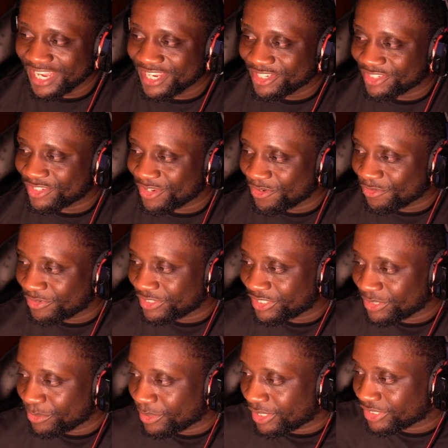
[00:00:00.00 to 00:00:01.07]
So Wishy
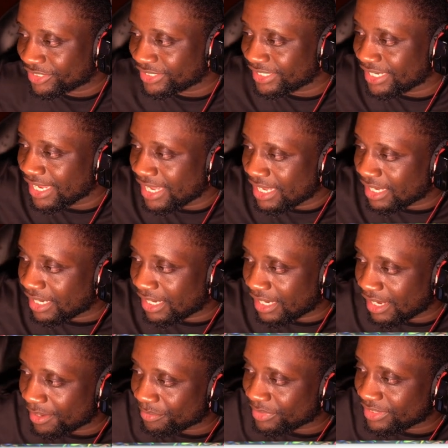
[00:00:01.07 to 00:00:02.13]
Washy
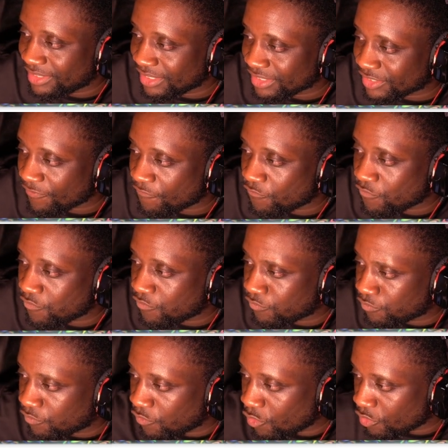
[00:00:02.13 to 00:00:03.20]
does
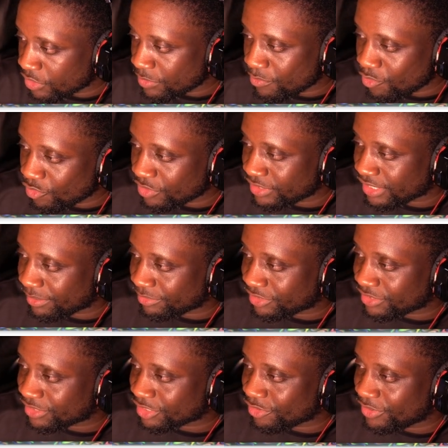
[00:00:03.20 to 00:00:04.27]
40 more damage.
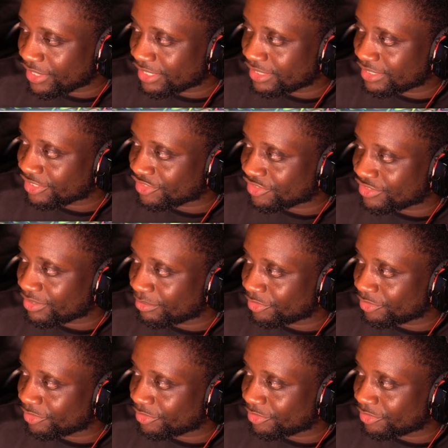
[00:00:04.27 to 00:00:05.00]
Just go ahead and just double